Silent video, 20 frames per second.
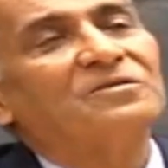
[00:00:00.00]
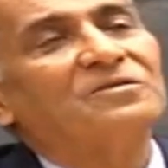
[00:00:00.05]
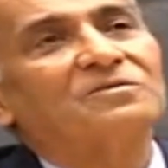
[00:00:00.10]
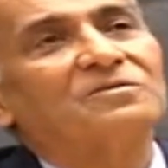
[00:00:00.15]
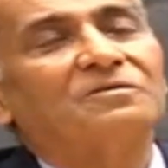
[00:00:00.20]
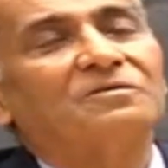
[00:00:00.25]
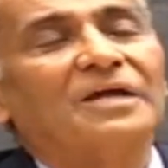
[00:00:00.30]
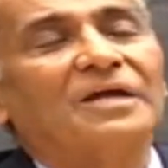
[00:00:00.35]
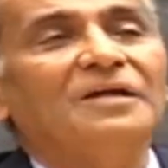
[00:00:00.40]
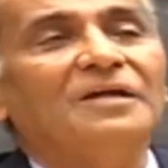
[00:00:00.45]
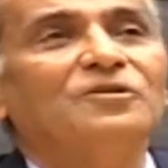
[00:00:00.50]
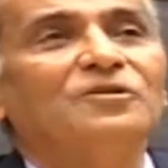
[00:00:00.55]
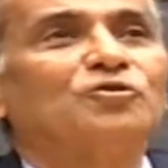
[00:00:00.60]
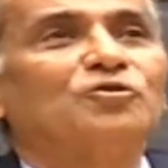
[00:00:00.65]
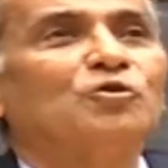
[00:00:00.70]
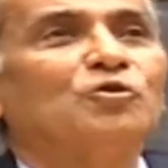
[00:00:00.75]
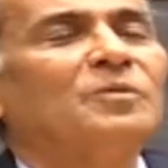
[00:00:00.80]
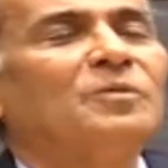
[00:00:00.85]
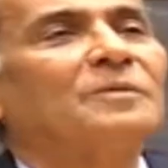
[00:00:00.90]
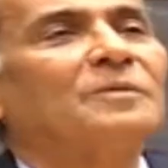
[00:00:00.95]
this great
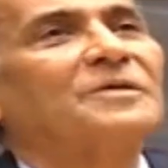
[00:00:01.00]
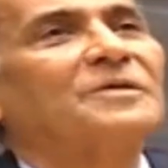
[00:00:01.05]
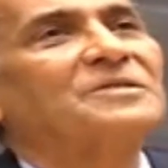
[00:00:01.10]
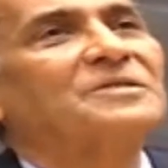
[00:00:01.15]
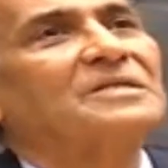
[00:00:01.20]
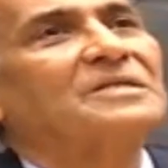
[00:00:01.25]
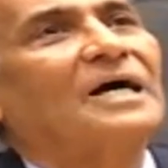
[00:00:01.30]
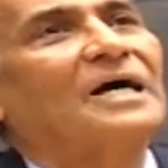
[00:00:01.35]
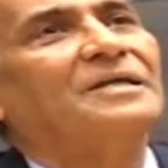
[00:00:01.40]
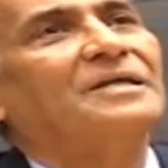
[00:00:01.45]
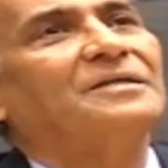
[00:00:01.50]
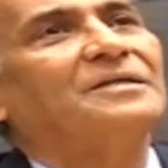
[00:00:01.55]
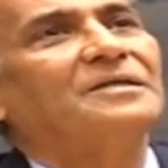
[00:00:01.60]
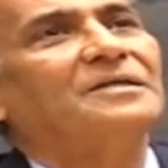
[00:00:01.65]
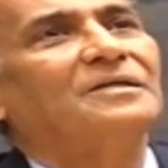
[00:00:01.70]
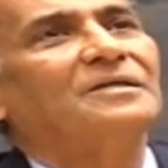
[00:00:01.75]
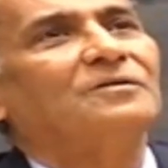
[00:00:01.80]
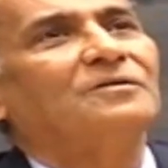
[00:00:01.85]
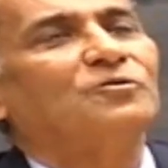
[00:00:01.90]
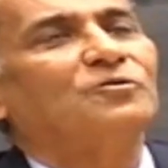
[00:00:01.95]
super
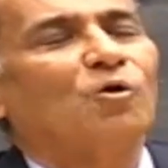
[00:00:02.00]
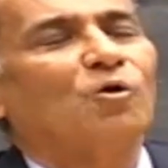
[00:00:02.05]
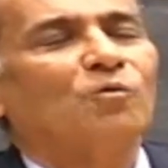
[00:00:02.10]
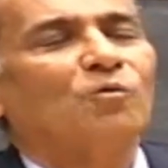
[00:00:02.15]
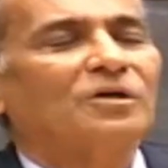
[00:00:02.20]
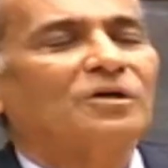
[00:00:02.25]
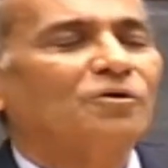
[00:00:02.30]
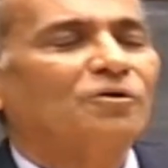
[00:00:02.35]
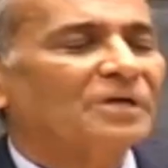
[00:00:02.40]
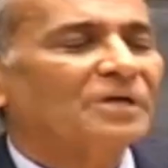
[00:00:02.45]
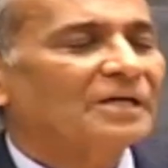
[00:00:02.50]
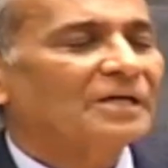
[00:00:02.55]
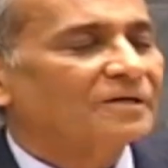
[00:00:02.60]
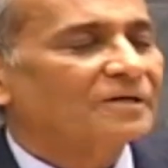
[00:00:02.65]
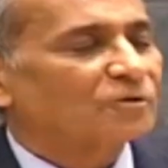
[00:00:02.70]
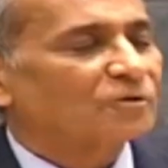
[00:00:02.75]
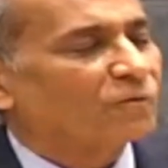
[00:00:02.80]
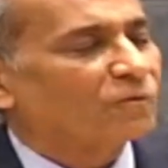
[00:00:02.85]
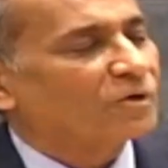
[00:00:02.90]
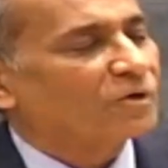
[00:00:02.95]
personality, he's overlooking
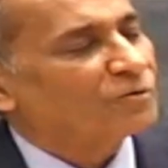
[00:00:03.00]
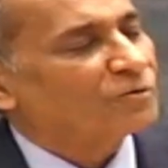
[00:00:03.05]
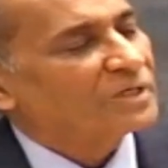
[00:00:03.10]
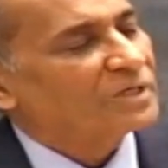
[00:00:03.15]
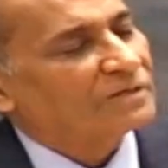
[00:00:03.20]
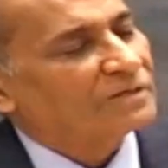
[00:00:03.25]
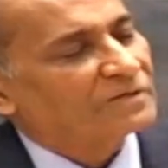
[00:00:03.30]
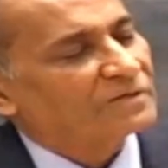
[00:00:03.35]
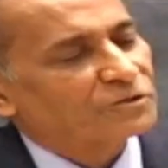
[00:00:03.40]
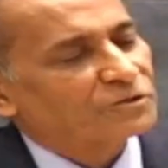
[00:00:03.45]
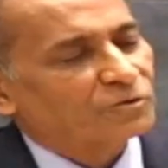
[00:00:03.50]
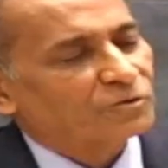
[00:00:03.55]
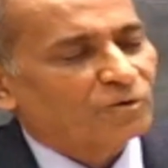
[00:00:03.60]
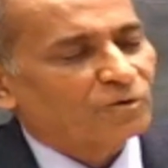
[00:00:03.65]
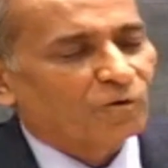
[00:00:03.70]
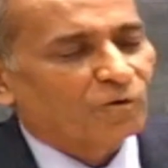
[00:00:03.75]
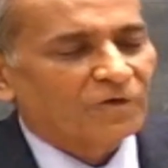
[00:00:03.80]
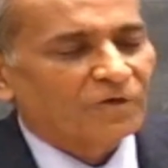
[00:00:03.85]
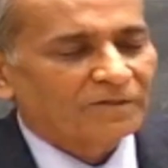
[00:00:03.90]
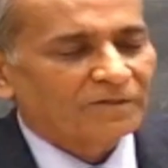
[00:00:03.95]
our
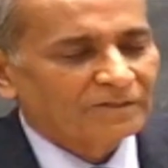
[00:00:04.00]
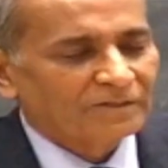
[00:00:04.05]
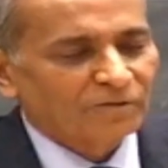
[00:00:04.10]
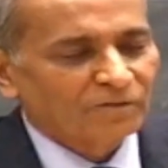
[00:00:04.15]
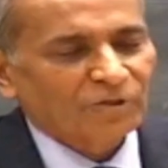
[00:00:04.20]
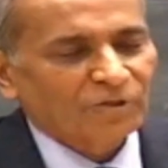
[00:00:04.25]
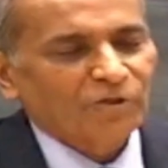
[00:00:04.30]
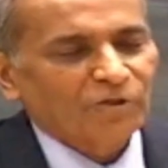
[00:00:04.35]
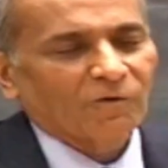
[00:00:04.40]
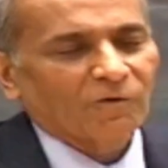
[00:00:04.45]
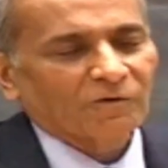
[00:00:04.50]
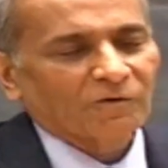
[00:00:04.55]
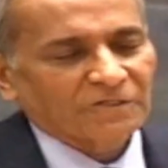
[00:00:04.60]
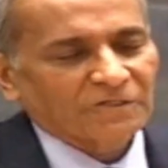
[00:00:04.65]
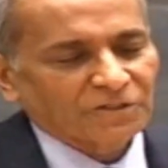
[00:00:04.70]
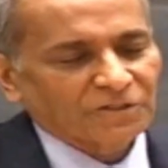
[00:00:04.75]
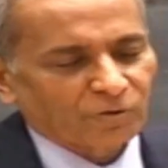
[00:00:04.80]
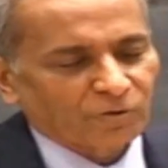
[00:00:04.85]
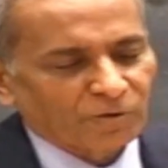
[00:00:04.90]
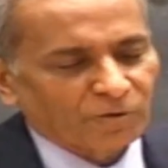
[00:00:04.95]

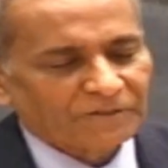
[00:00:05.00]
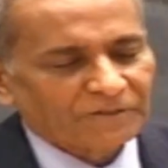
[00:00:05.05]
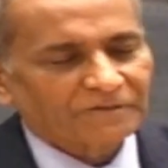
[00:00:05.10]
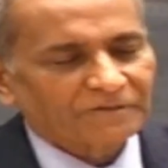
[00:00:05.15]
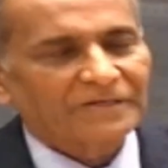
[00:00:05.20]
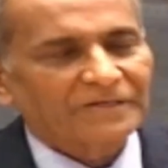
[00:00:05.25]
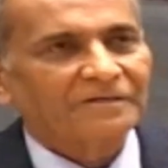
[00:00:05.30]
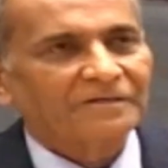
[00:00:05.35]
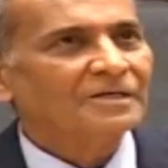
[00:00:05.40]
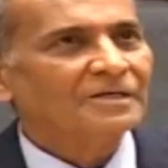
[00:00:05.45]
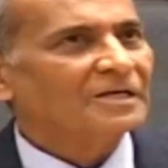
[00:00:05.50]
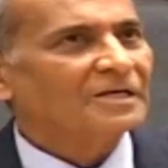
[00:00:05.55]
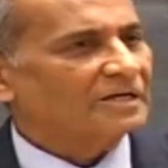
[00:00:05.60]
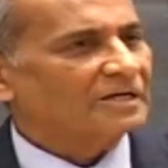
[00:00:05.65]
shoulder and